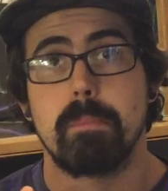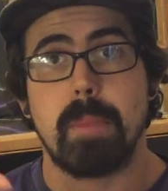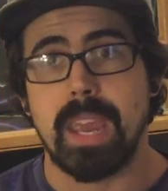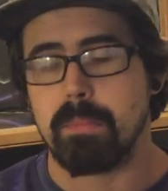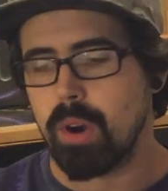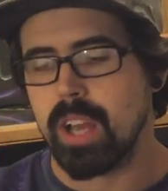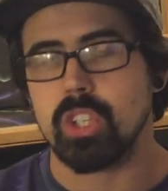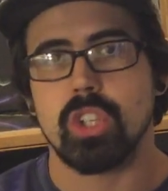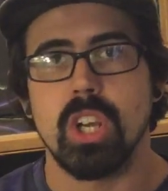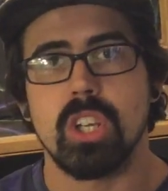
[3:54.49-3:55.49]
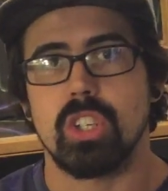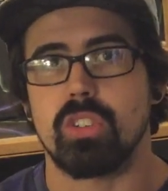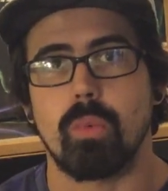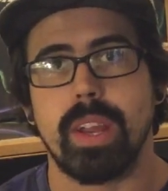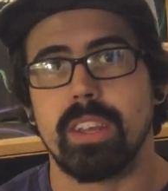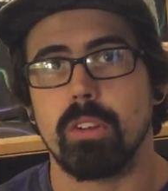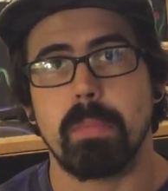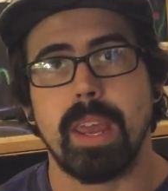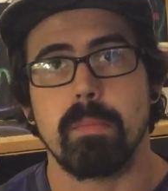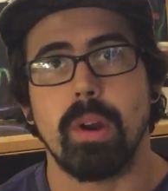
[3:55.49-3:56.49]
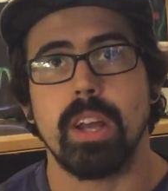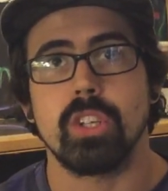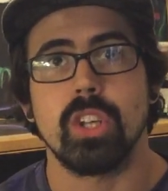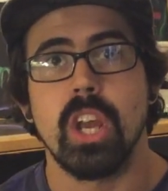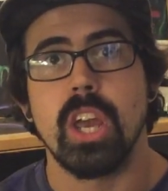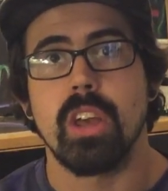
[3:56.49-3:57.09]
paintbrush, just a regular paintbrush